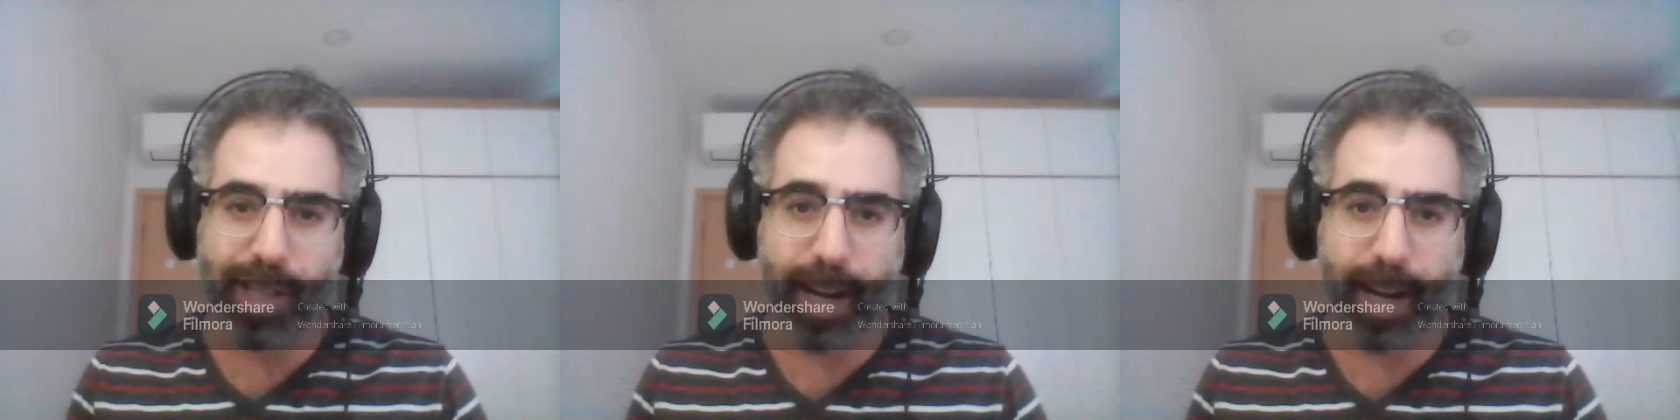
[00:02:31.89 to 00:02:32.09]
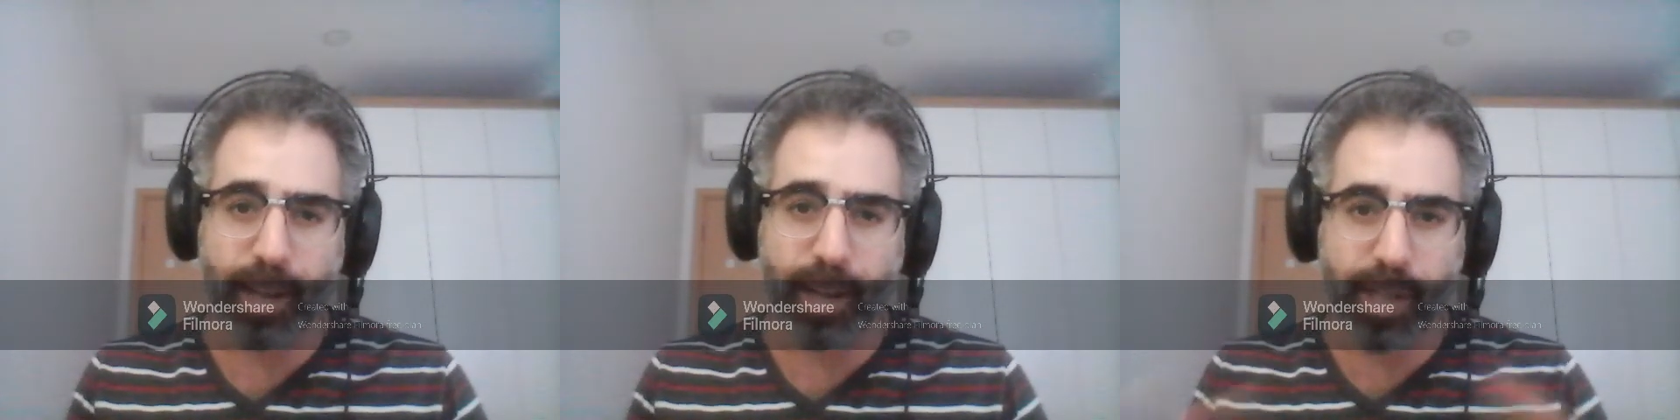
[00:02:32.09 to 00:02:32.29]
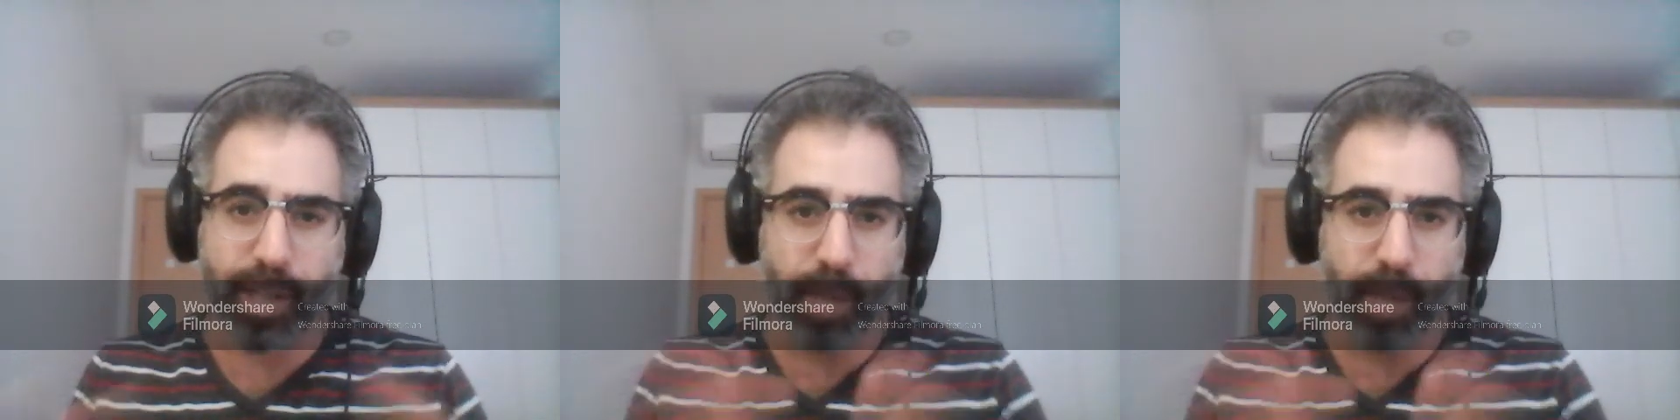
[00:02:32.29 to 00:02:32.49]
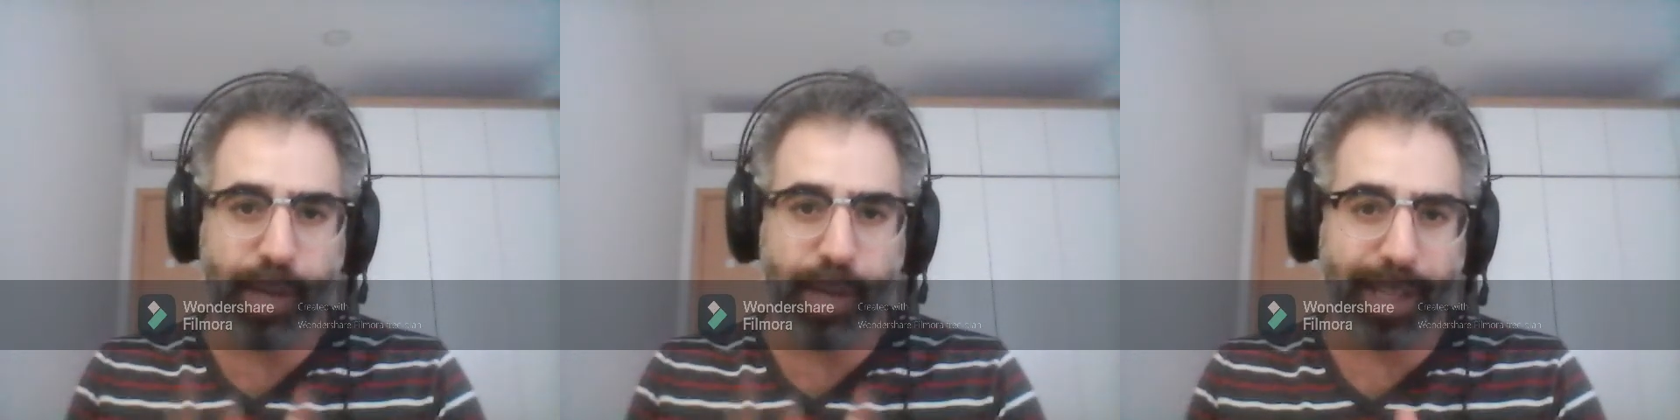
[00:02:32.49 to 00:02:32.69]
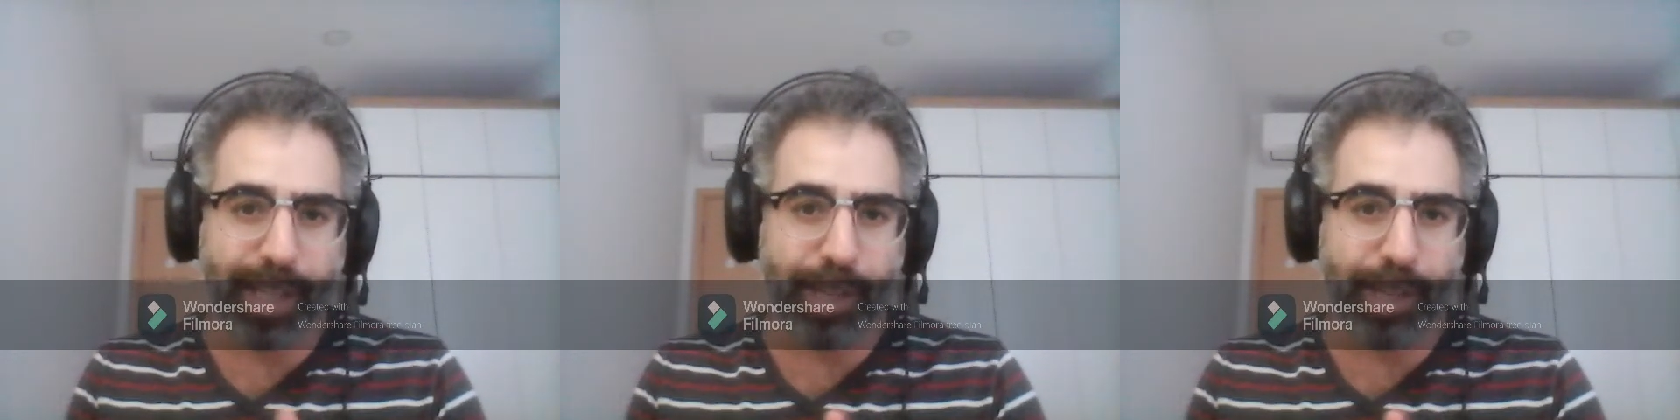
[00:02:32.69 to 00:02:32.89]
their
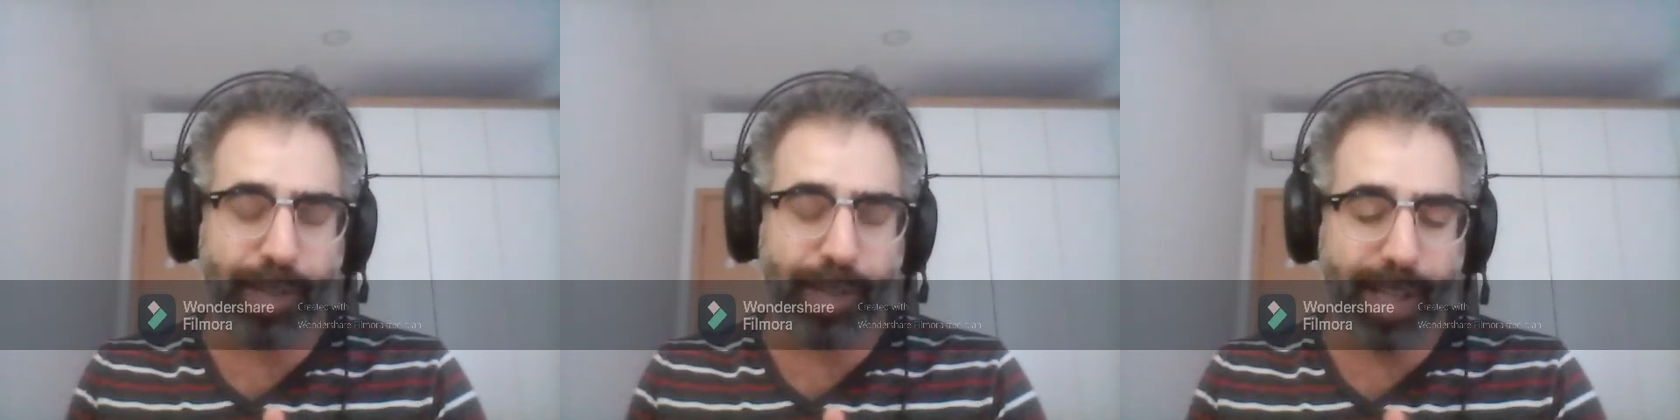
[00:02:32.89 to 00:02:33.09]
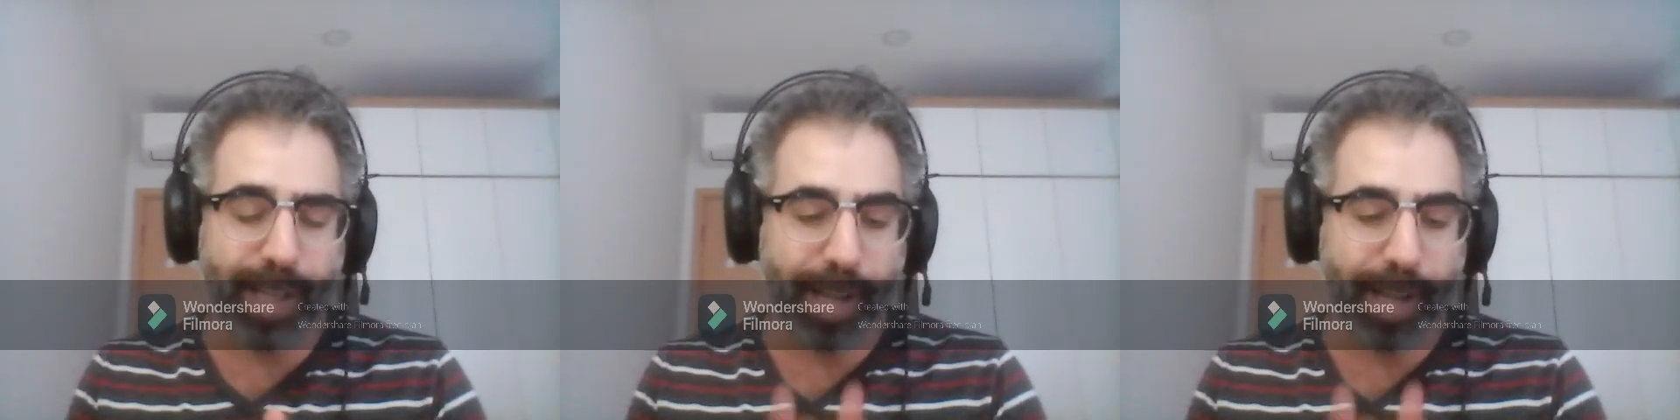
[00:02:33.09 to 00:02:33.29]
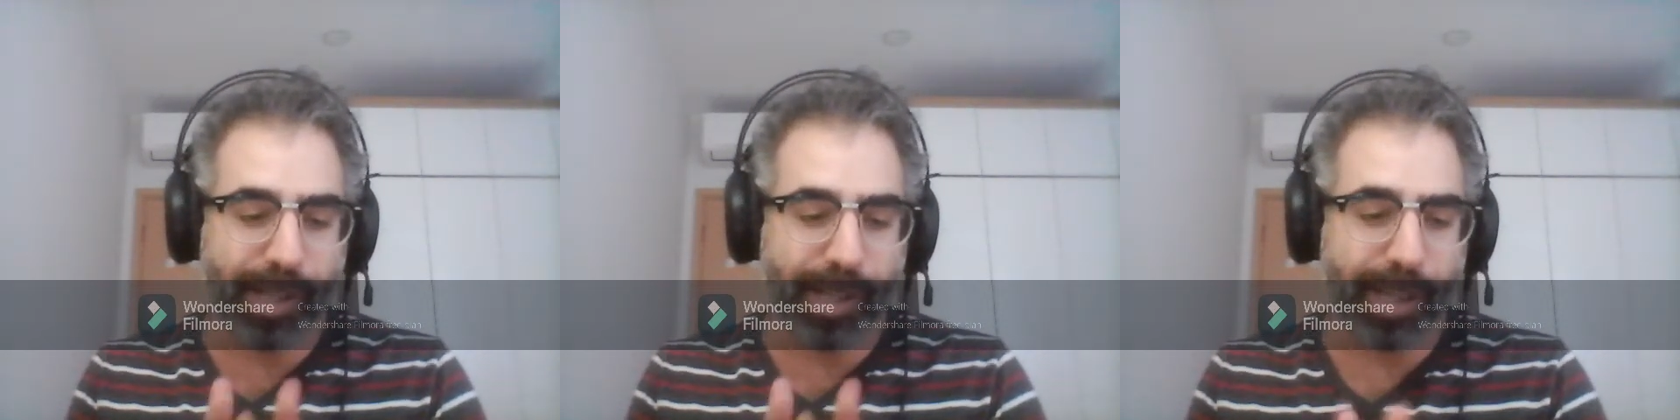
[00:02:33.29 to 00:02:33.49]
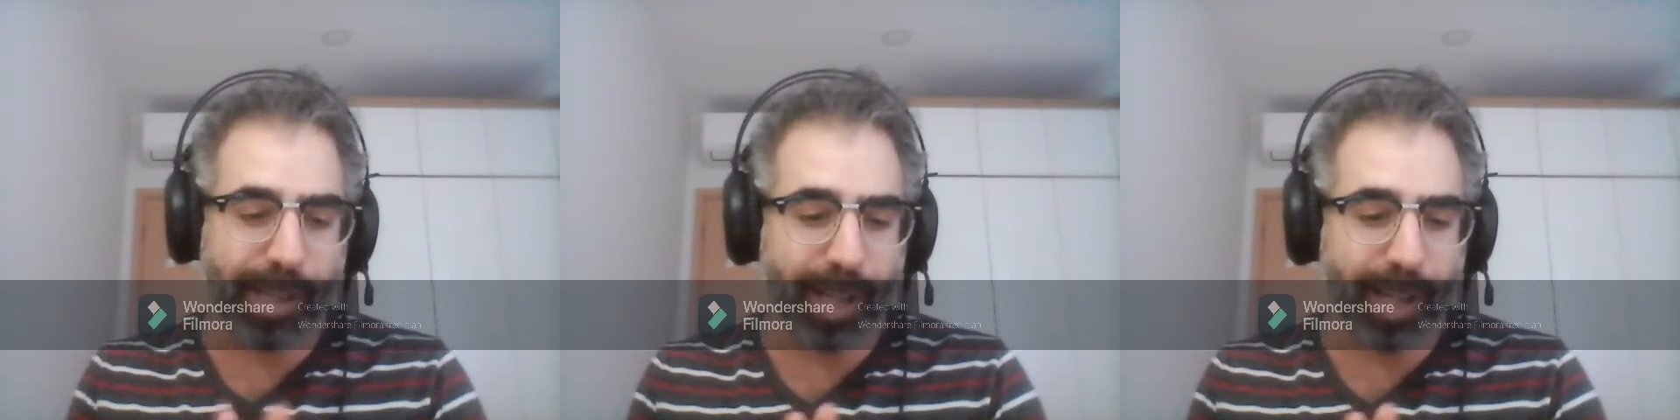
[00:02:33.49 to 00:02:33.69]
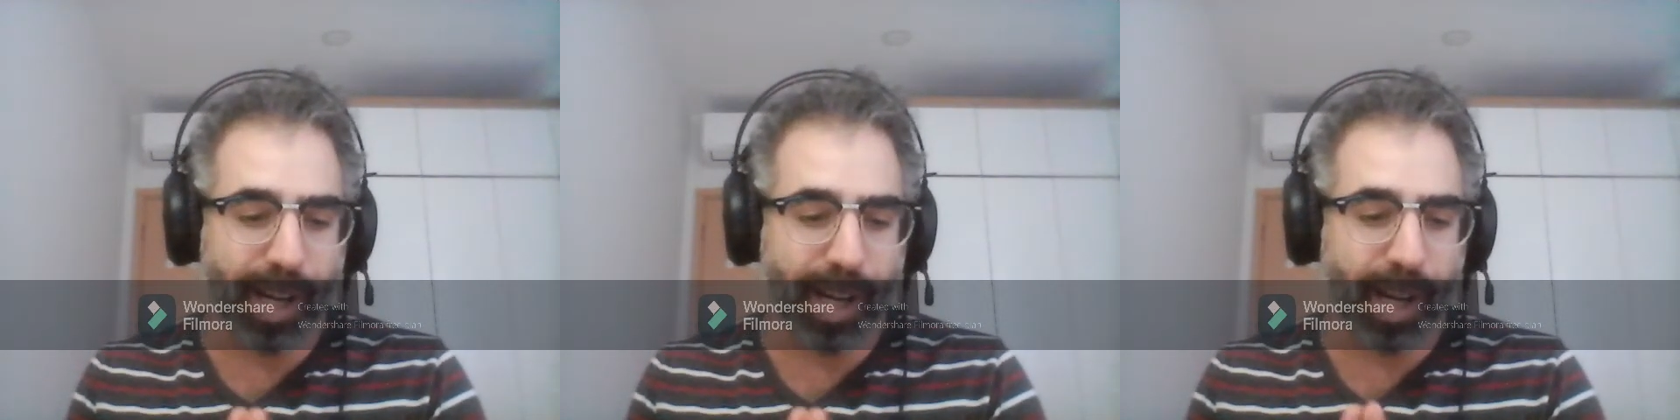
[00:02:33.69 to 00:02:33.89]
subject interest
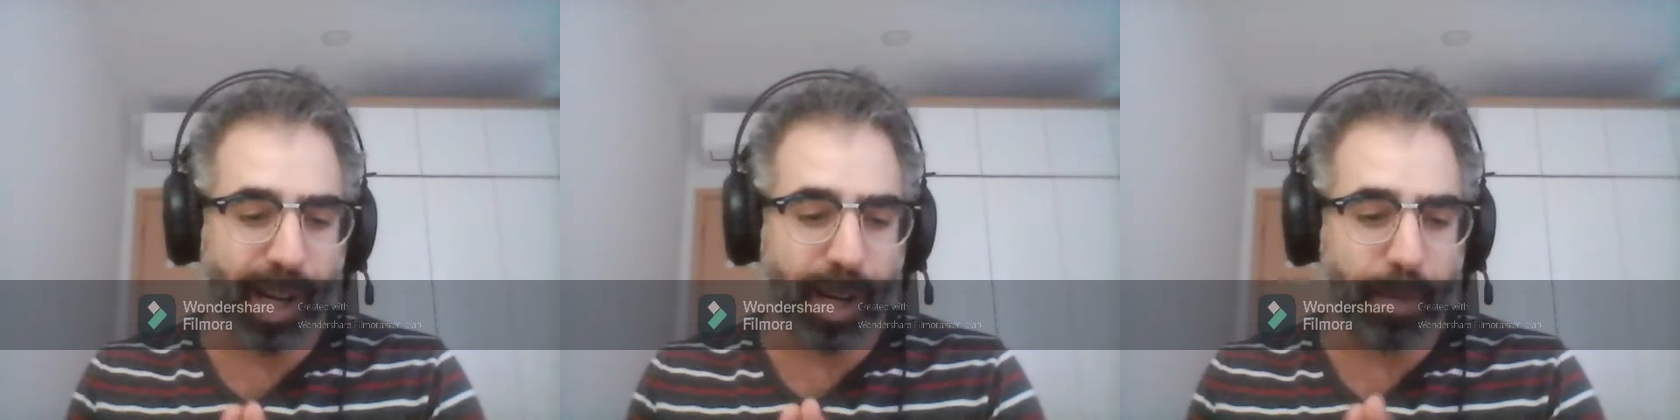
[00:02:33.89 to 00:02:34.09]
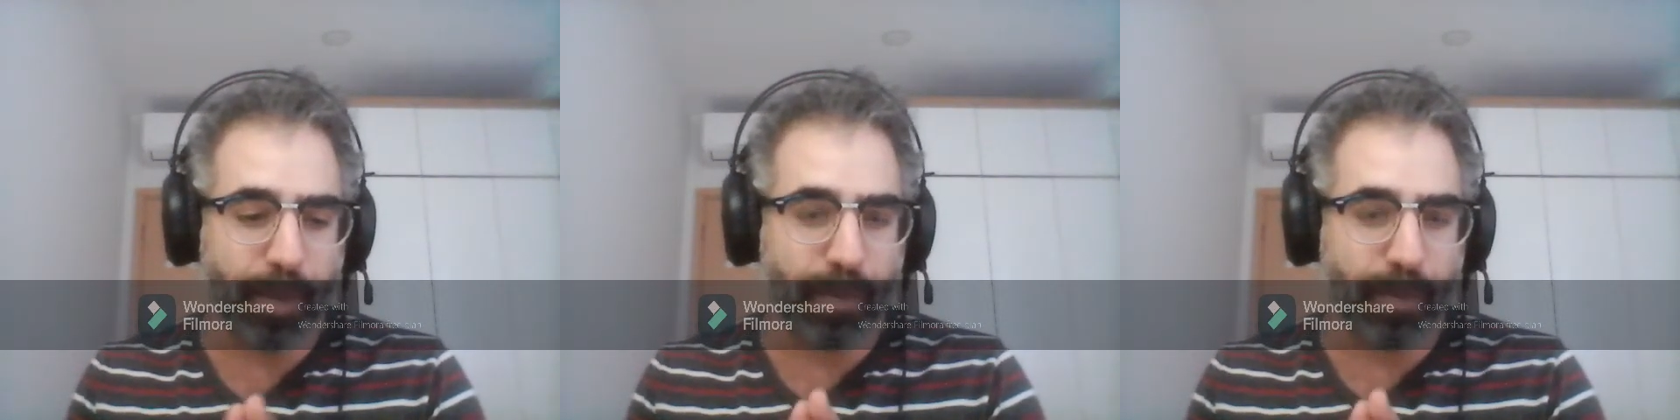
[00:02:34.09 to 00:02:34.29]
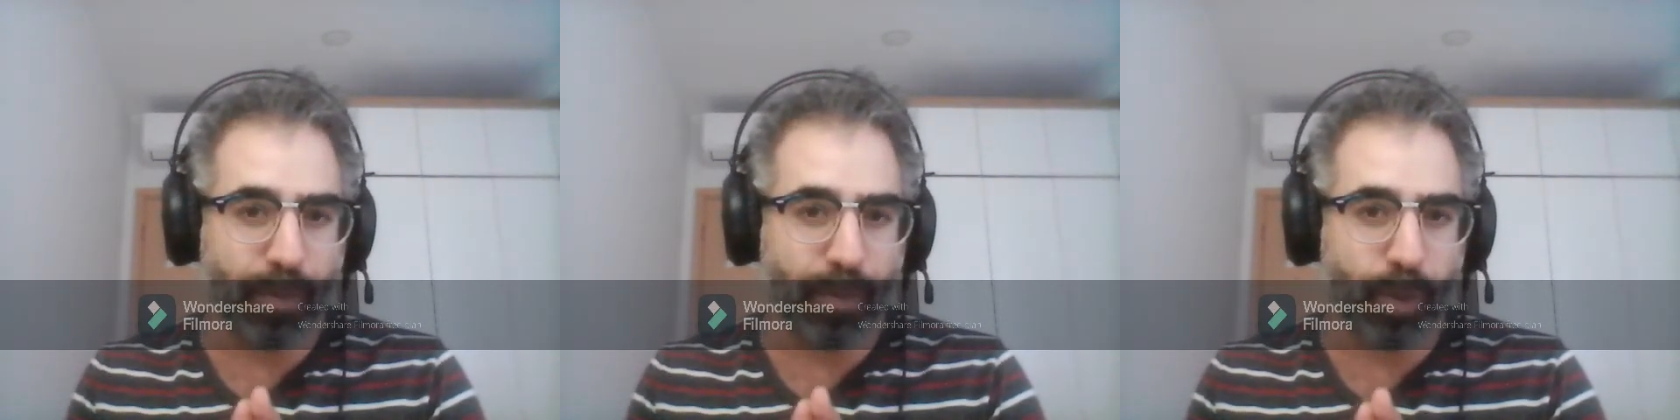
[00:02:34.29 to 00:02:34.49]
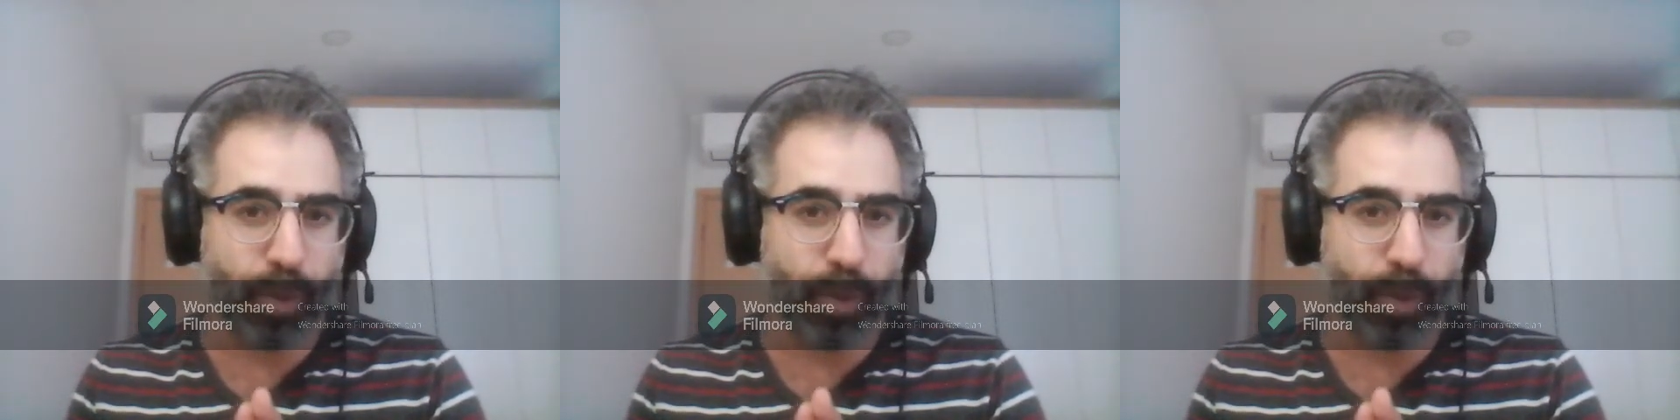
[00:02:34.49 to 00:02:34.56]
actually um,